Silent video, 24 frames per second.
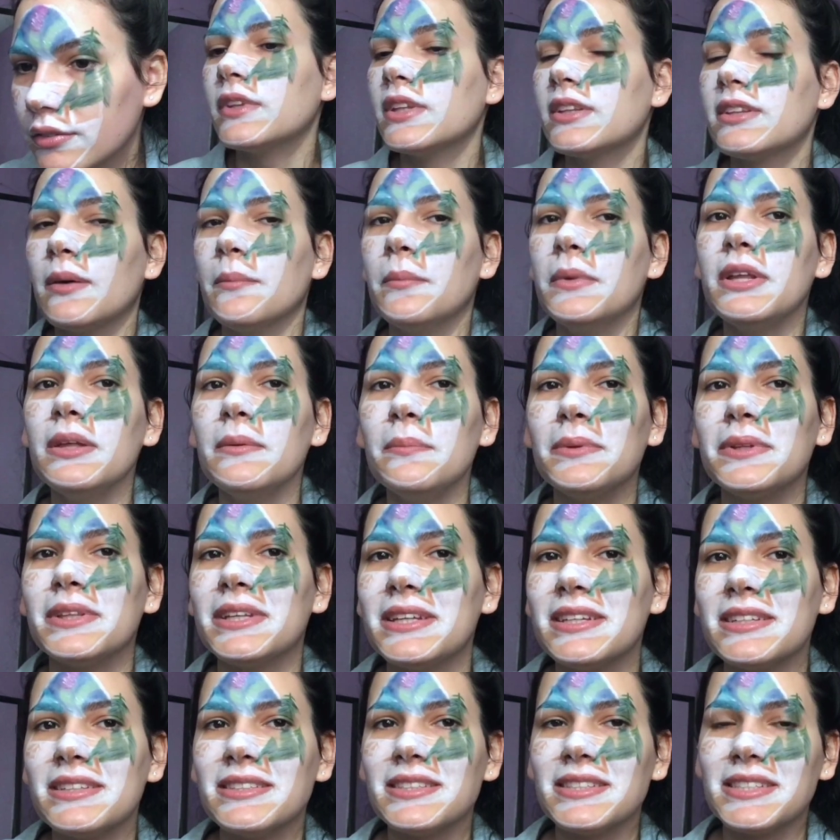Somebody
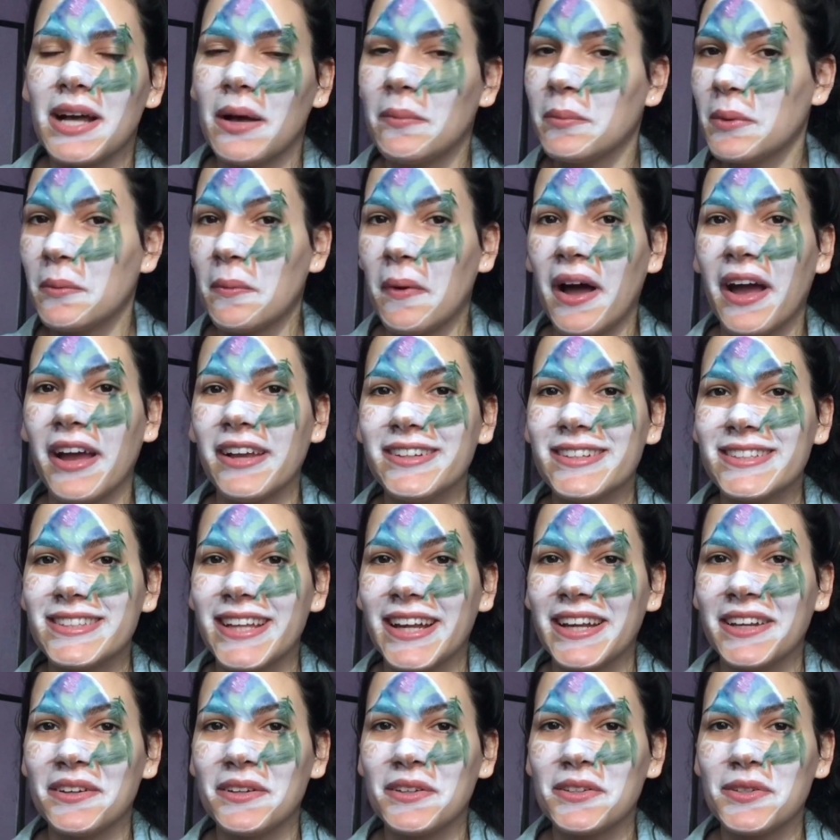please tell me why I
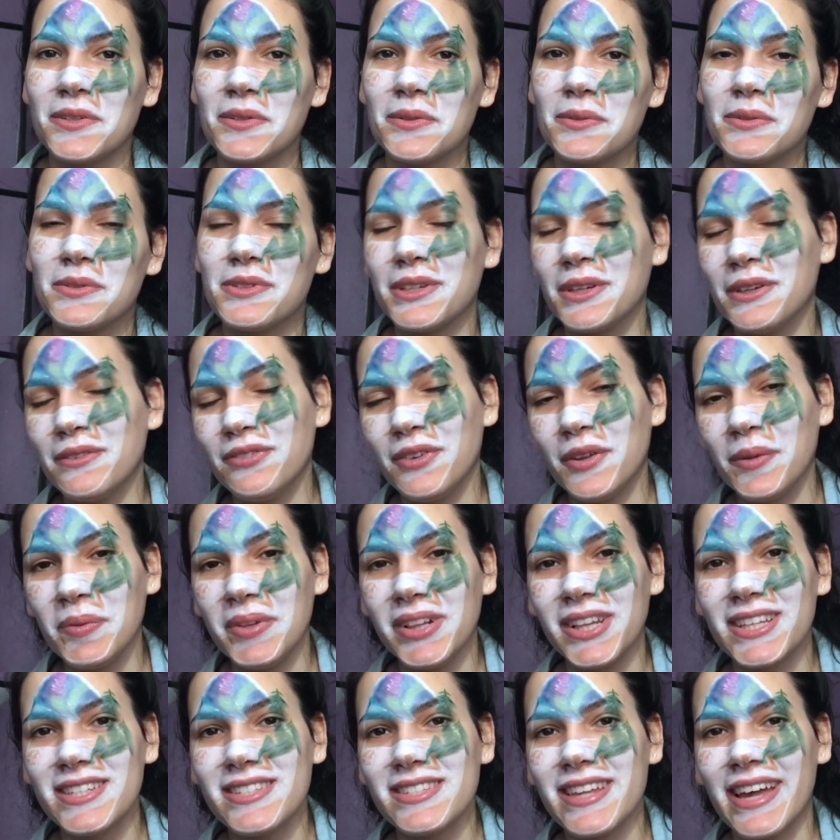decided to start filming
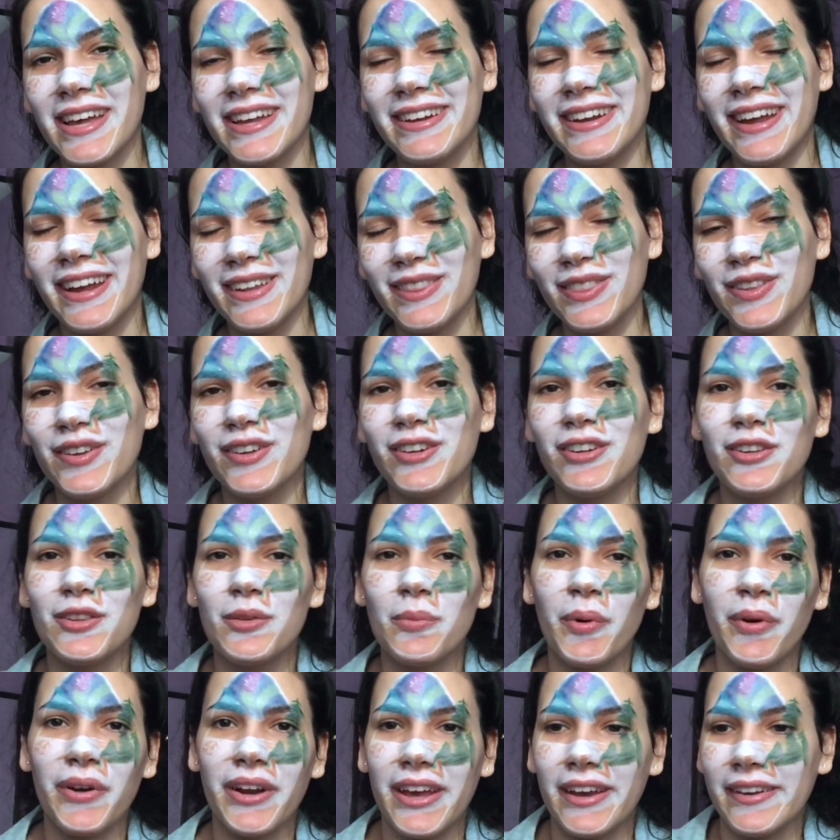this at 9:30 in the
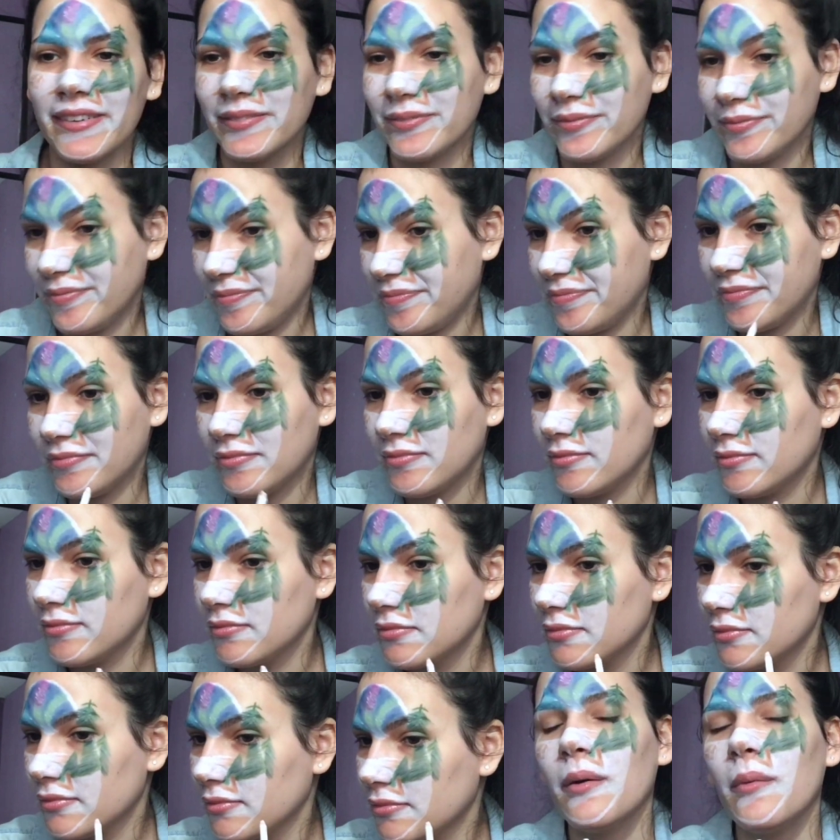morning.
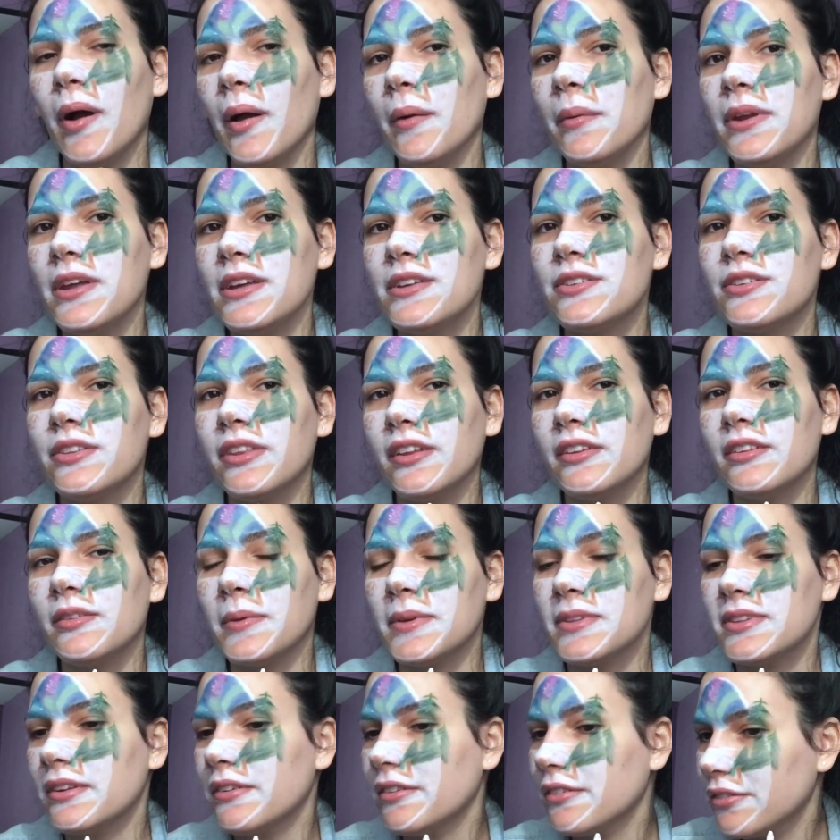Why would I do that to
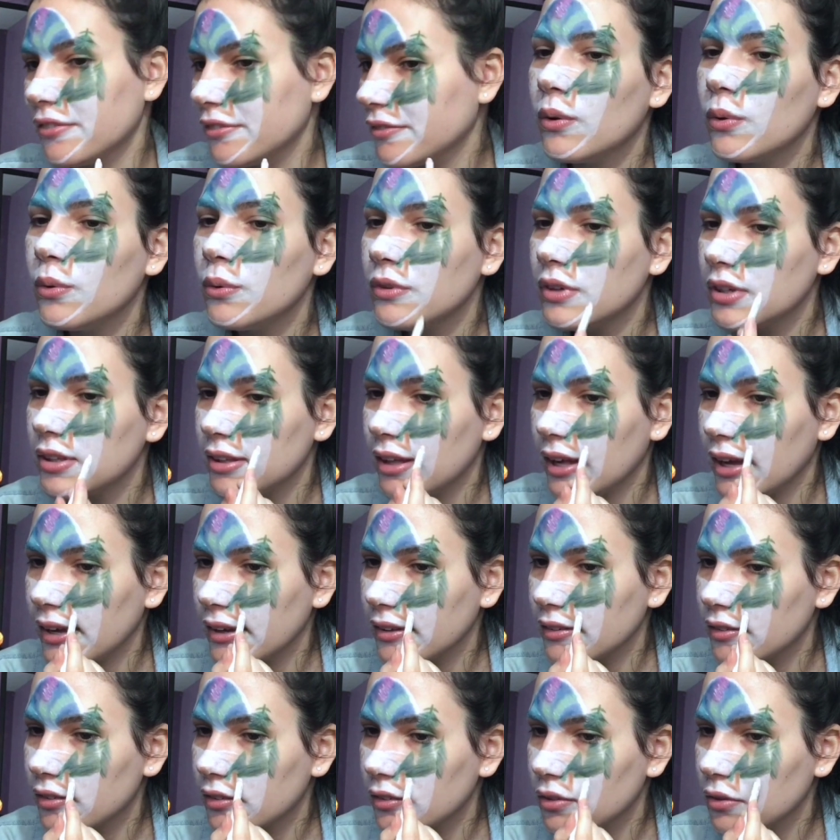myself? Who
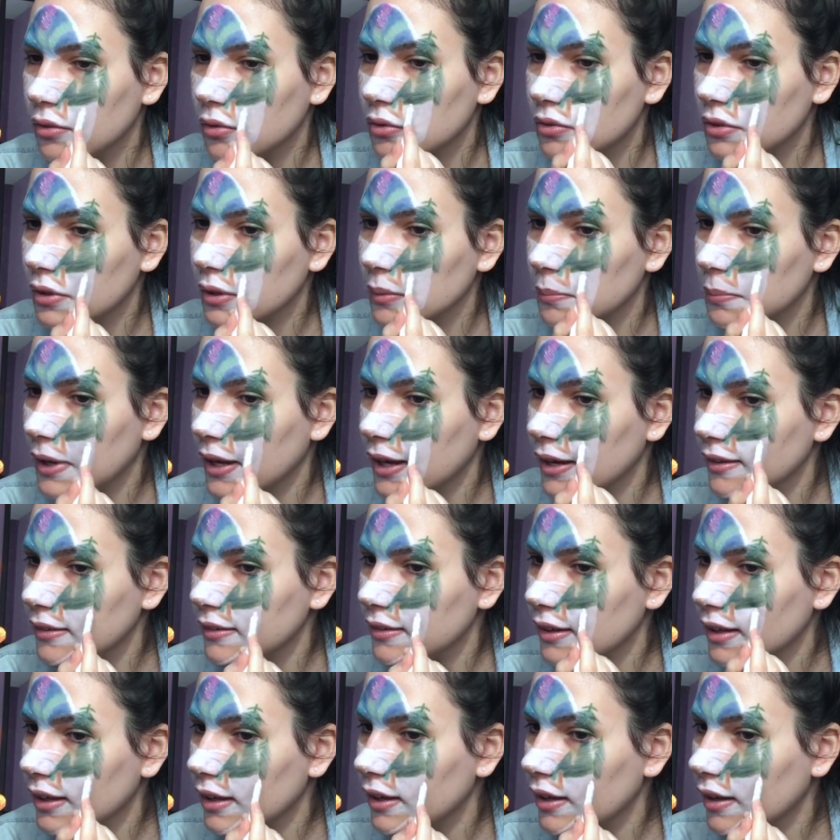decides to start
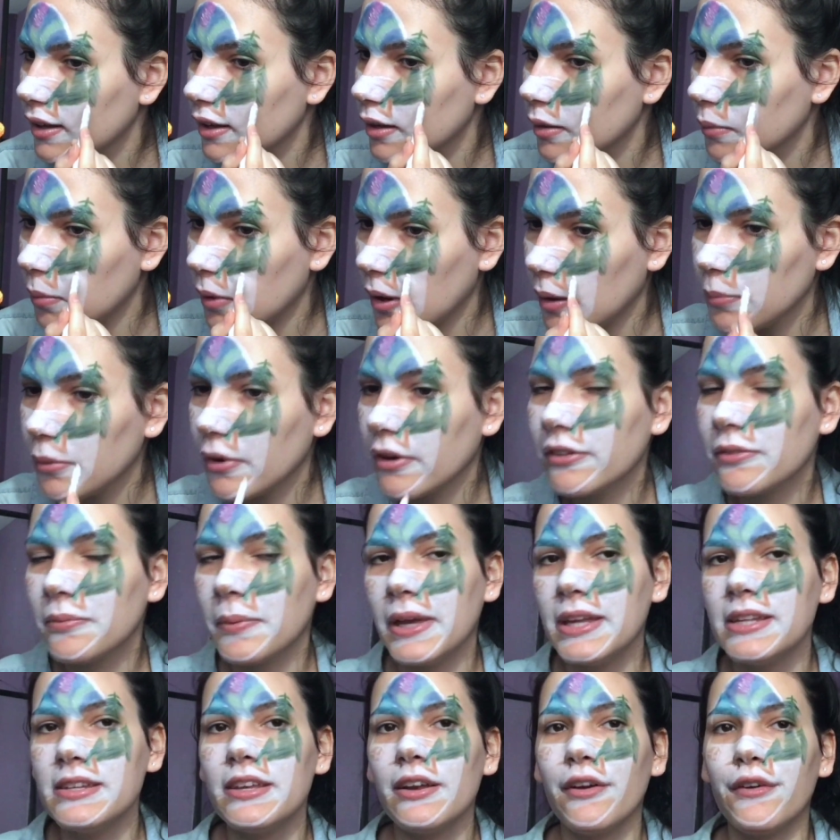painting a Bob Ross
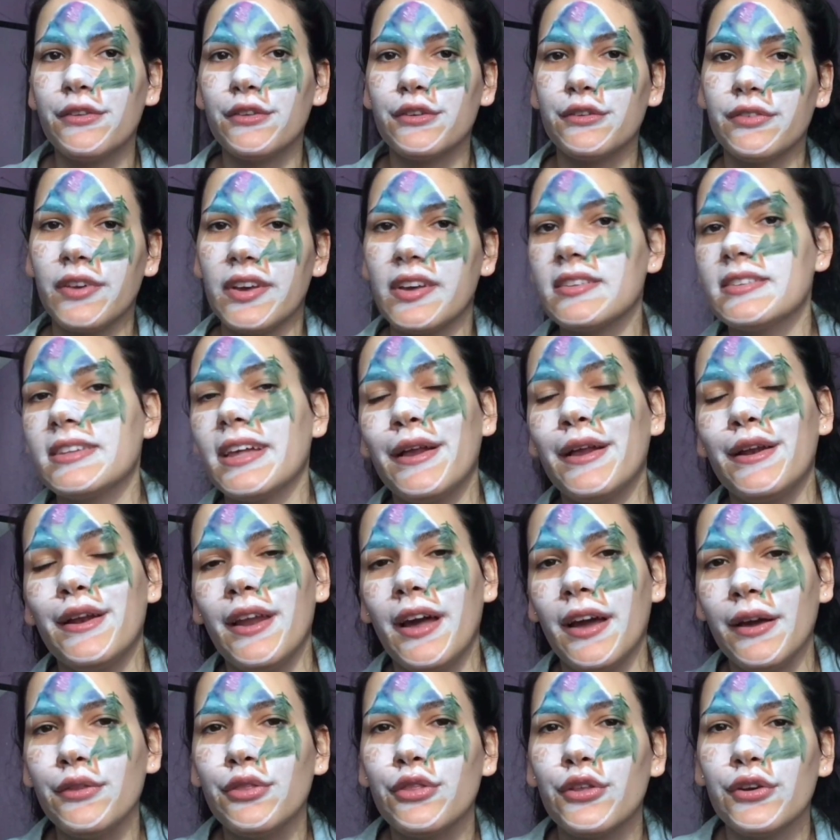painting on their face at
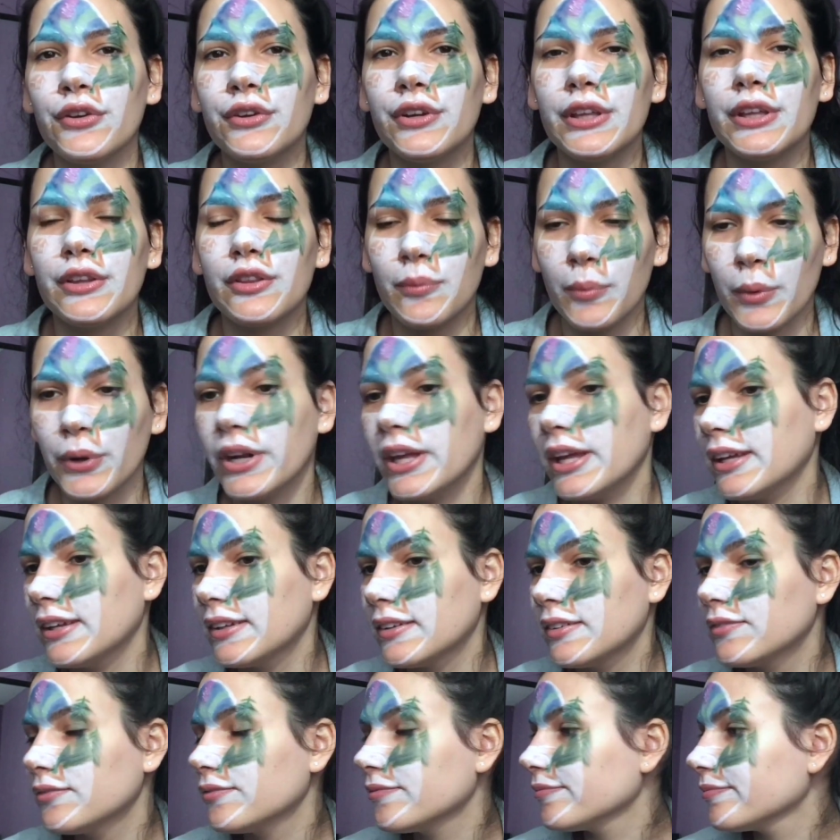9:30 in the morning?
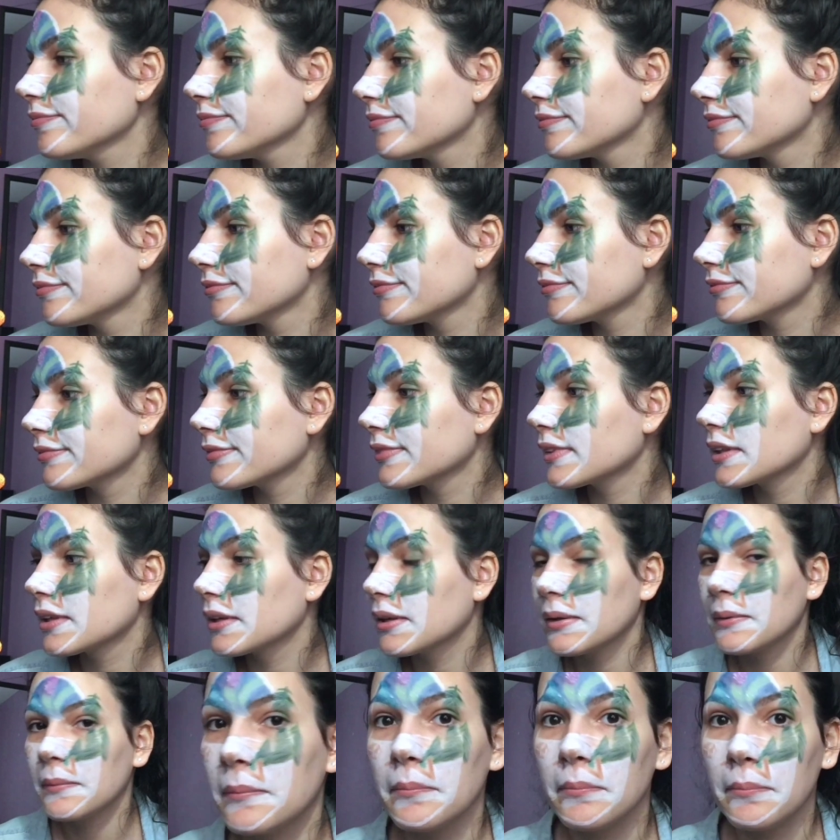
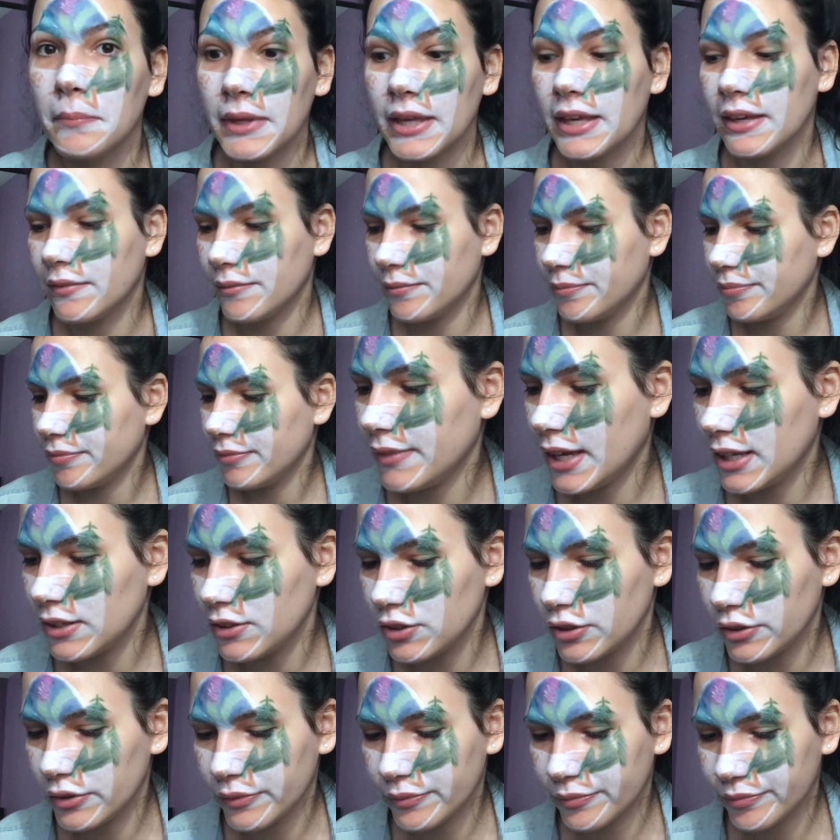Me. That's
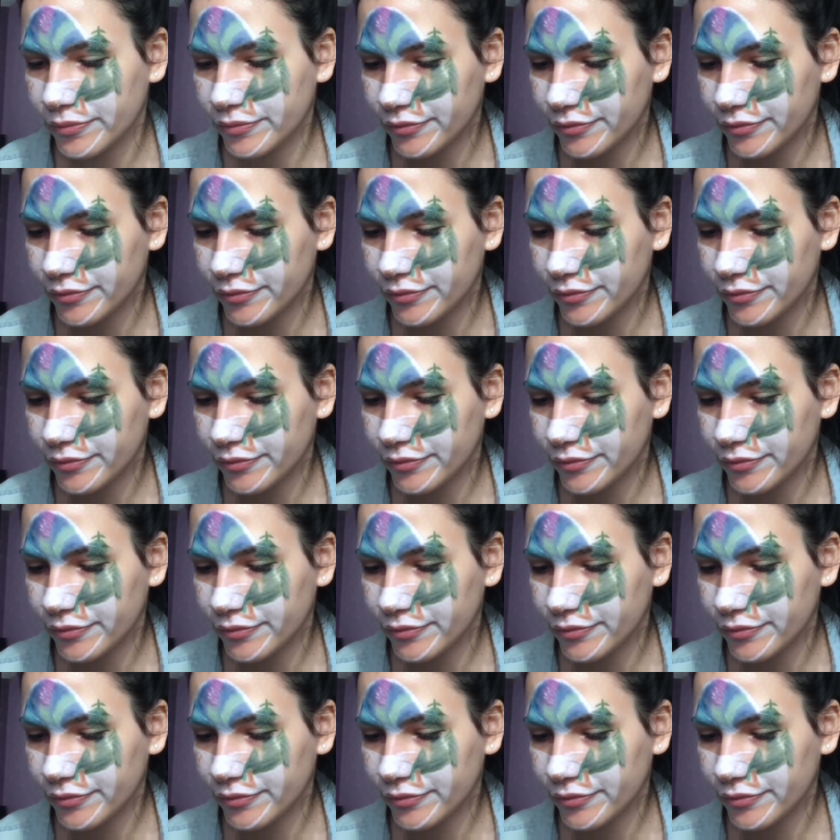who.